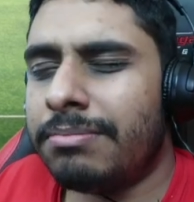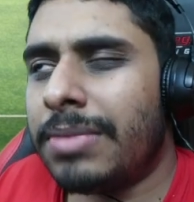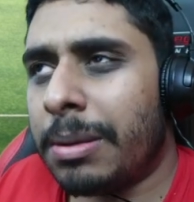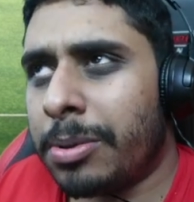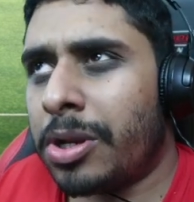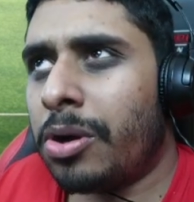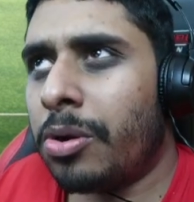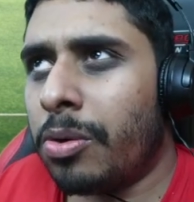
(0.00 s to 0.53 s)

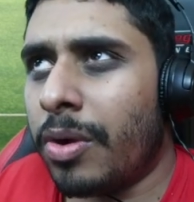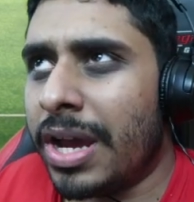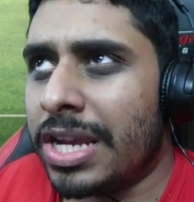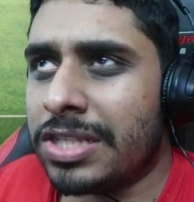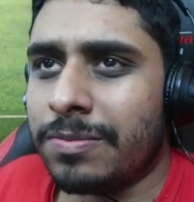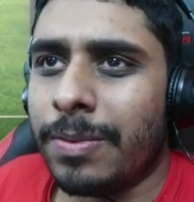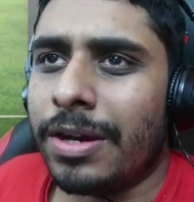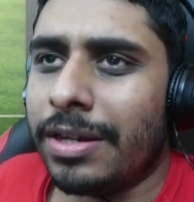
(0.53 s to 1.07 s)
Maybe not
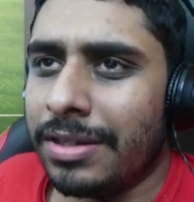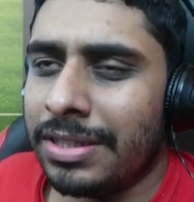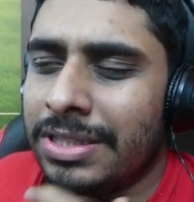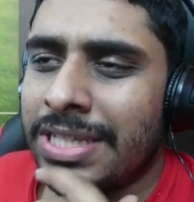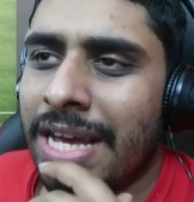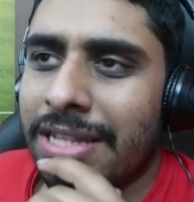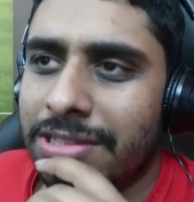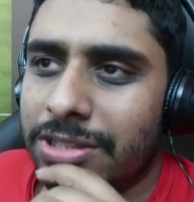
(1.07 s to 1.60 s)
always, but
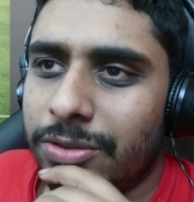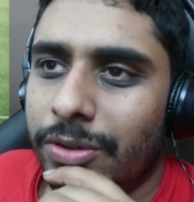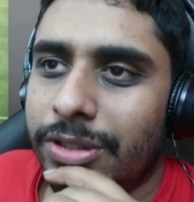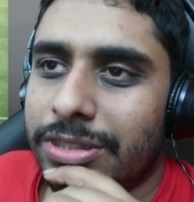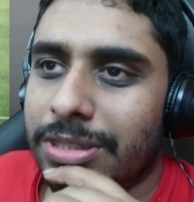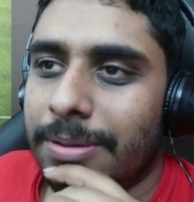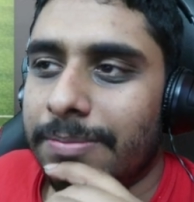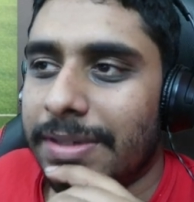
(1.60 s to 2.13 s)
it tends to
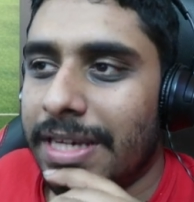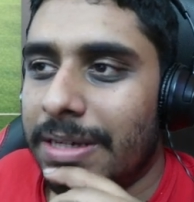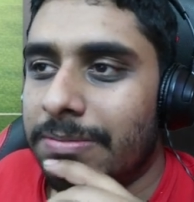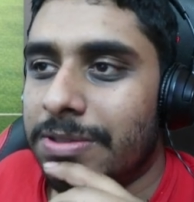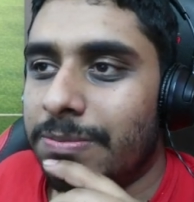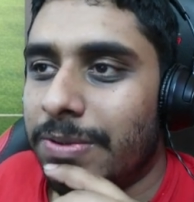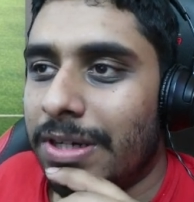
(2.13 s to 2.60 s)
in some games.